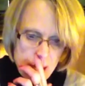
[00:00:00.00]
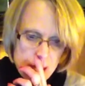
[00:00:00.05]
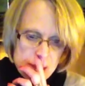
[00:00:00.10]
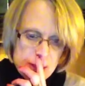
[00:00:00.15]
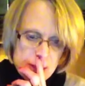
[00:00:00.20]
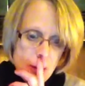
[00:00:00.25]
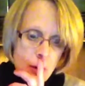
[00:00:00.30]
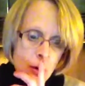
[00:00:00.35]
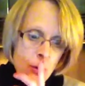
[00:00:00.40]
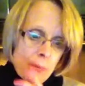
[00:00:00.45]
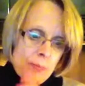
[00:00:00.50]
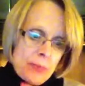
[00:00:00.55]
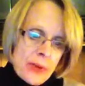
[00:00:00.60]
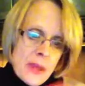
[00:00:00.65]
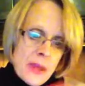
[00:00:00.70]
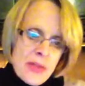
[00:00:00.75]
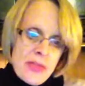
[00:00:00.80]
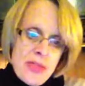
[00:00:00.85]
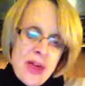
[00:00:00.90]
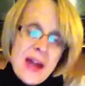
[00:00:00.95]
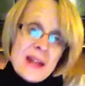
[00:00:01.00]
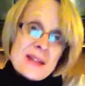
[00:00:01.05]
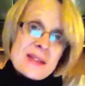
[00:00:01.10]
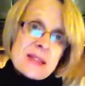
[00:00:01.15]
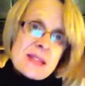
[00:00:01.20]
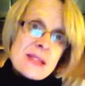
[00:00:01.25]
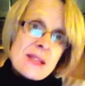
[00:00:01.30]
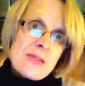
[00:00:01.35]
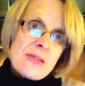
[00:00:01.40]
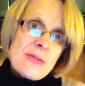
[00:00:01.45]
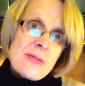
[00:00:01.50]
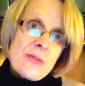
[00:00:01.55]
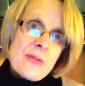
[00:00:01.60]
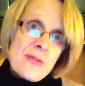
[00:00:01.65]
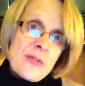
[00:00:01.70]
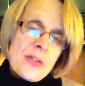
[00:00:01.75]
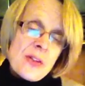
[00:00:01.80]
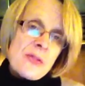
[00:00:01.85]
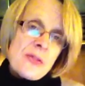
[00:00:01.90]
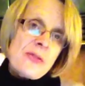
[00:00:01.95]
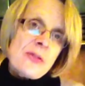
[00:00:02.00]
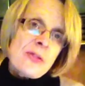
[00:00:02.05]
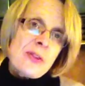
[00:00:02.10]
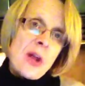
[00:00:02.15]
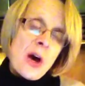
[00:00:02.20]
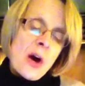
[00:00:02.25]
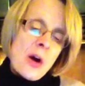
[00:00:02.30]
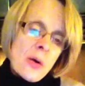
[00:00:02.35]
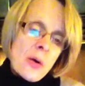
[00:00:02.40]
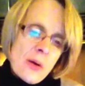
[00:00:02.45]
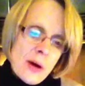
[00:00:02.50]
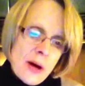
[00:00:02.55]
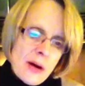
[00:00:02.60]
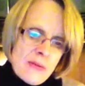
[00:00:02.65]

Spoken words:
So that's the flow